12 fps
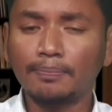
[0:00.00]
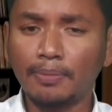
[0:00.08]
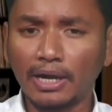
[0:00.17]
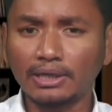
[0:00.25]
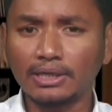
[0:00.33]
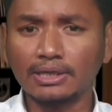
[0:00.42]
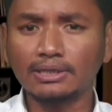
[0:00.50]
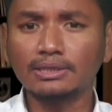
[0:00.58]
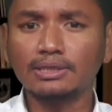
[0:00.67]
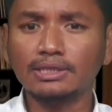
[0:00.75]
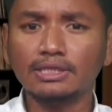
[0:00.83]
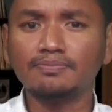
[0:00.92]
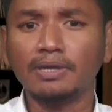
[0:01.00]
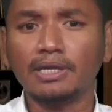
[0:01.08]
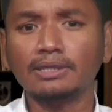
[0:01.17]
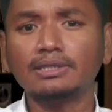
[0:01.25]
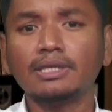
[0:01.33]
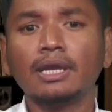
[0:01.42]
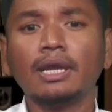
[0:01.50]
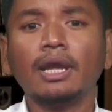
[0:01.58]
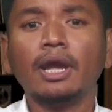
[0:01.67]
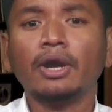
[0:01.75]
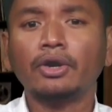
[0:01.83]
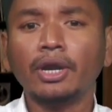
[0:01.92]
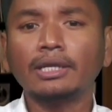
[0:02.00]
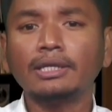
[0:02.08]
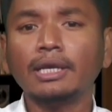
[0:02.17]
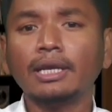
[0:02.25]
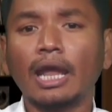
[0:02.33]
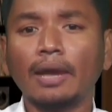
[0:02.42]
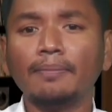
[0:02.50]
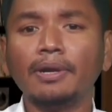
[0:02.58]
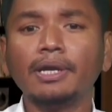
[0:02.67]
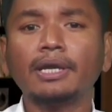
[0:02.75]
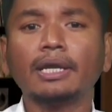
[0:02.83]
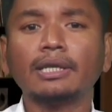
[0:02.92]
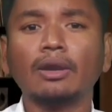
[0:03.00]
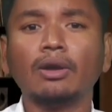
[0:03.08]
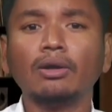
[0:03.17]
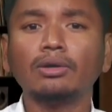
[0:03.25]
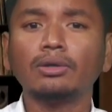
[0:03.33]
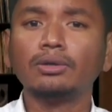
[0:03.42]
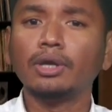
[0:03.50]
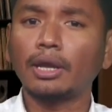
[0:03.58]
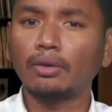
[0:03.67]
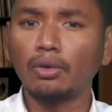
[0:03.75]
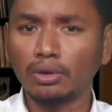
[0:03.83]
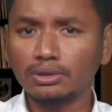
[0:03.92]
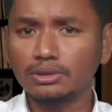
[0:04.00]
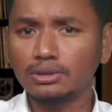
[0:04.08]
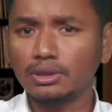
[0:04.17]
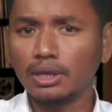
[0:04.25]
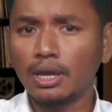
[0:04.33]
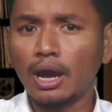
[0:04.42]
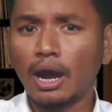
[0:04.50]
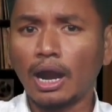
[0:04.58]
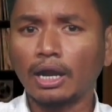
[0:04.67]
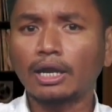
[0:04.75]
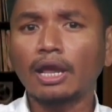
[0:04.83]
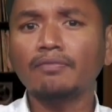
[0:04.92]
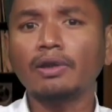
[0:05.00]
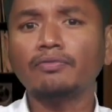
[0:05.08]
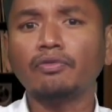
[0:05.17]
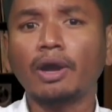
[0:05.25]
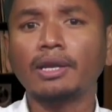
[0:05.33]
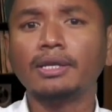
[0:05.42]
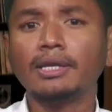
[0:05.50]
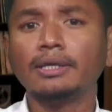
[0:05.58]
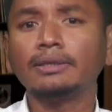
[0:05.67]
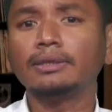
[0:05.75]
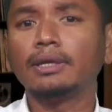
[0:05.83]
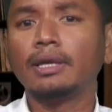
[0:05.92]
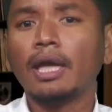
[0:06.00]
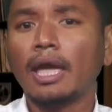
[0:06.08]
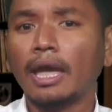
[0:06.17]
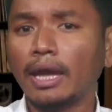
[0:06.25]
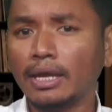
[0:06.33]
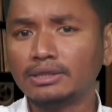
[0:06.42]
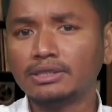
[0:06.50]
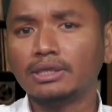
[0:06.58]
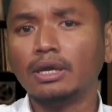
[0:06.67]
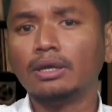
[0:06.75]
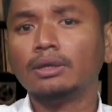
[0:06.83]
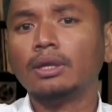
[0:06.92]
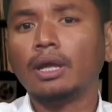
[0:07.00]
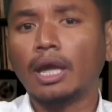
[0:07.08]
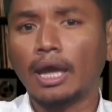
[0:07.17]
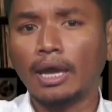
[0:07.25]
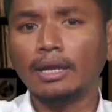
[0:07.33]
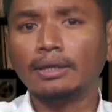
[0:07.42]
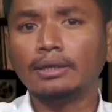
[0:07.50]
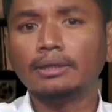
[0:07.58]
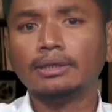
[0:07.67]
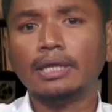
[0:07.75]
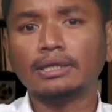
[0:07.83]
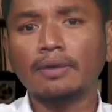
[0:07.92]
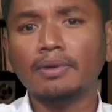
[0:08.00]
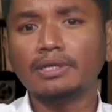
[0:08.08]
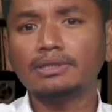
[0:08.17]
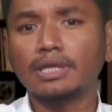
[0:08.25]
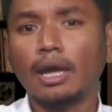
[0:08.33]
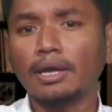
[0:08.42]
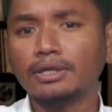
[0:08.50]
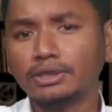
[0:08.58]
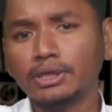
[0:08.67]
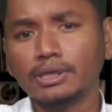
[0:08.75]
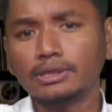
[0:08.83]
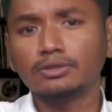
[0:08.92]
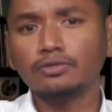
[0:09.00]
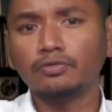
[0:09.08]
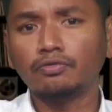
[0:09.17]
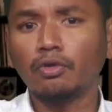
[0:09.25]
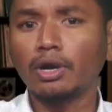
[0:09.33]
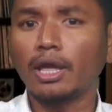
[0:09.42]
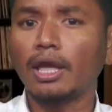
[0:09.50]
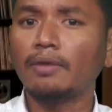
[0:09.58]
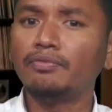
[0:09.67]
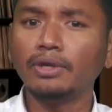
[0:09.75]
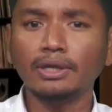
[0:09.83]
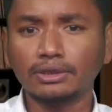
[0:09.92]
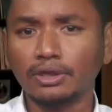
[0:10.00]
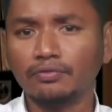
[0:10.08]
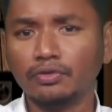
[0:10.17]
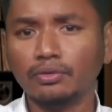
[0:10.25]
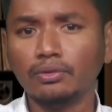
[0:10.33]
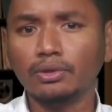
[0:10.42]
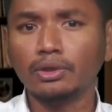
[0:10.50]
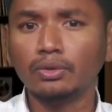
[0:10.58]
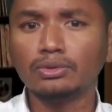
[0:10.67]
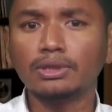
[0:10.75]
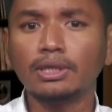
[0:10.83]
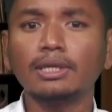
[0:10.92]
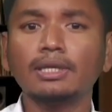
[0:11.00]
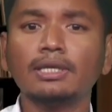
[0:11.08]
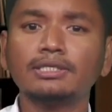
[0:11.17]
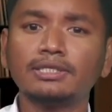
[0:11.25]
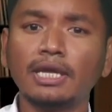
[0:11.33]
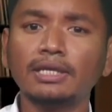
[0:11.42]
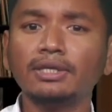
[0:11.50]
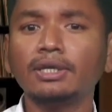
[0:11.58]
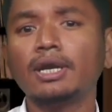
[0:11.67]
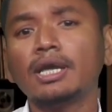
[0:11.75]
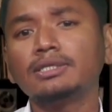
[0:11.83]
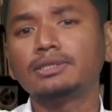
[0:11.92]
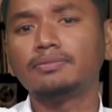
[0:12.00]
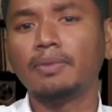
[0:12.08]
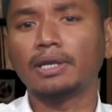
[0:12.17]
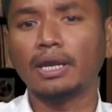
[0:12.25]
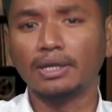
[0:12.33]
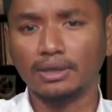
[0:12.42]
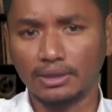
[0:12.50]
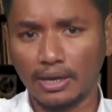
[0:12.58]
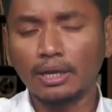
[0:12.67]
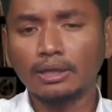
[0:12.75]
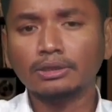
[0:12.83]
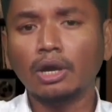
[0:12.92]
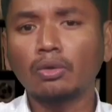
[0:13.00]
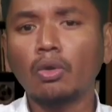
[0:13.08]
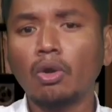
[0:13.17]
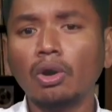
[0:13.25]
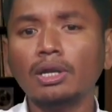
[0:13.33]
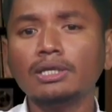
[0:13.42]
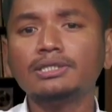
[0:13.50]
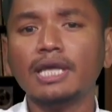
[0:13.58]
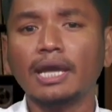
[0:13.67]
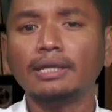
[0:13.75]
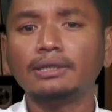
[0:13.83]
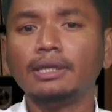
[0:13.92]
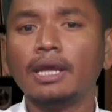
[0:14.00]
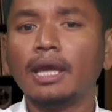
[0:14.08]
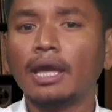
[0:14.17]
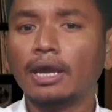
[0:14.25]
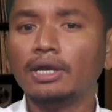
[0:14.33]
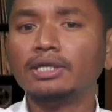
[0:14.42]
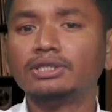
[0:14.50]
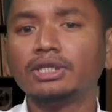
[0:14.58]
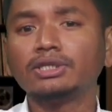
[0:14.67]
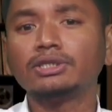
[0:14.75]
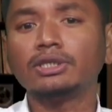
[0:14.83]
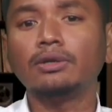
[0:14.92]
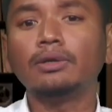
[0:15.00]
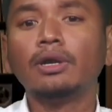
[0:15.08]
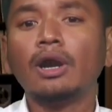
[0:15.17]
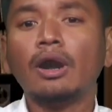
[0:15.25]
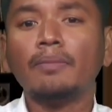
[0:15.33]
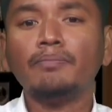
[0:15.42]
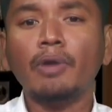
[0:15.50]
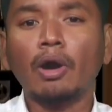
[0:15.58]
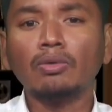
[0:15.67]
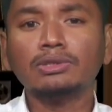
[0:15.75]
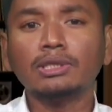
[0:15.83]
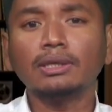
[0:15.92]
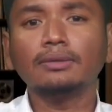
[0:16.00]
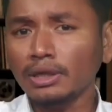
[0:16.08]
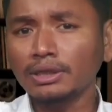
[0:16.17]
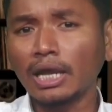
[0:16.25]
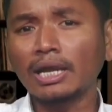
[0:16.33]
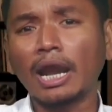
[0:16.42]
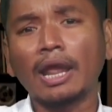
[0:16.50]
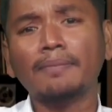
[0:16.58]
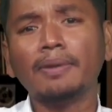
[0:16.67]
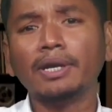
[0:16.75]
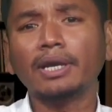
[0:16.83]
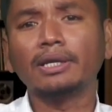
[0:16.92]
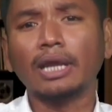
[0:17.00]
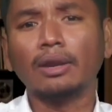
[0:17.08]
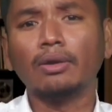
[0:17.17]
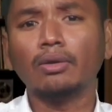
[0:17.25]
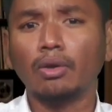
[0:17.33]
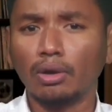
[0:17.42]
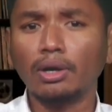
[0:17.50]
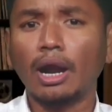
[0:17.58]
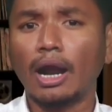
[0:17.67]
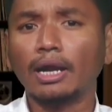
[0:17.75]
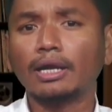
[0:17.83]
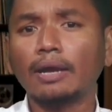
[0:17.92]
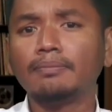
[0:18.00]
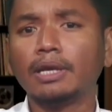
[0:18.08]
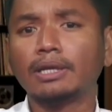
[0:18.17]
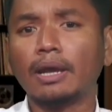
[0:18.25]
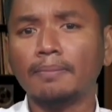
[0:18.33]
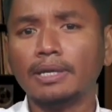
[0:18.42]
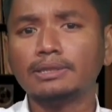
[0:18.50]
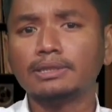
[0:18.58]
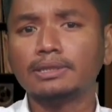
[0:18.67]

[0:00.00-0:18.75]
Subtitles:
practice, this means creating library catalog records, archival finding aids, and database entries for every interview using standardized metadata. The goal is that a researcher browsing the library catalog or archive database